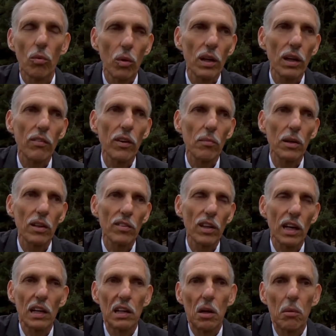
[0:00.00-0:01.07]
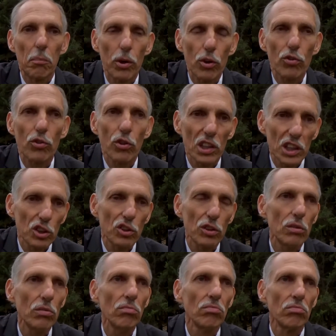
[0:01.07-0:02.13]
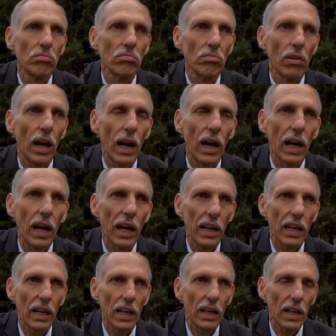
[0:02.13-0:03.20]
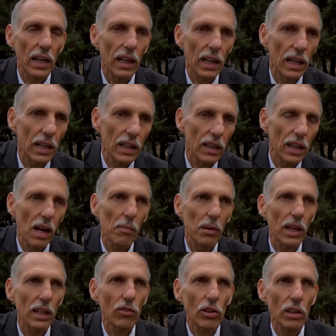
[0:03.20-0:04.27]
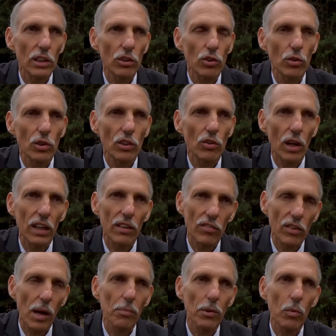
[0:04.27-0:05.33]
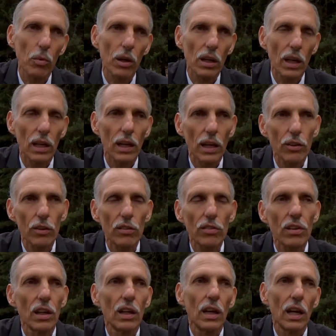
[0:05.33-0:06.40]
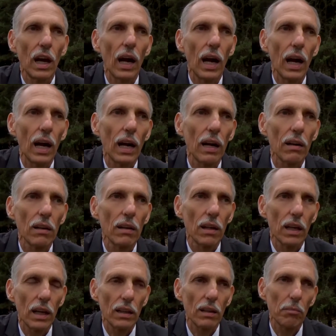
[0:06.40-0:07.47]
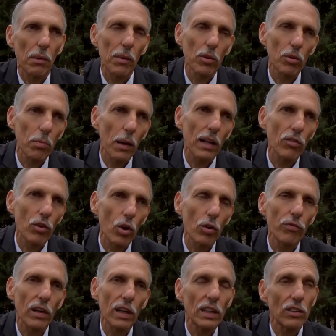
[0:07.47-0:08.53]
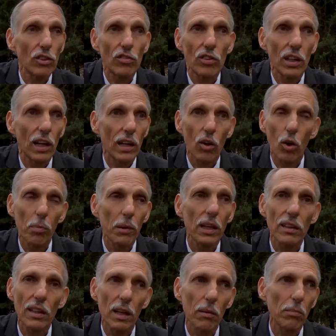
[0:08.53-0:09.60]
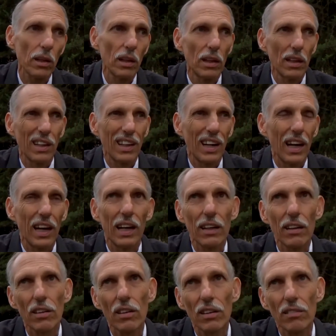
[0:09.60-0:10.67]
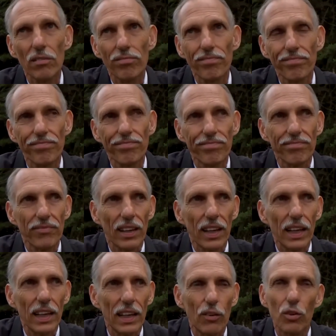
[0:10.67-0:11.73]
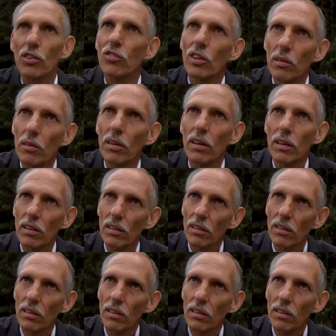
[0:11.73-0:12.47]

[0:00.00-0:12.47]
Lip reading: One of them is a personal issue and a denominational issue to try to stop the work, and others. And my response, hopefully, is just an open attempt in a Christian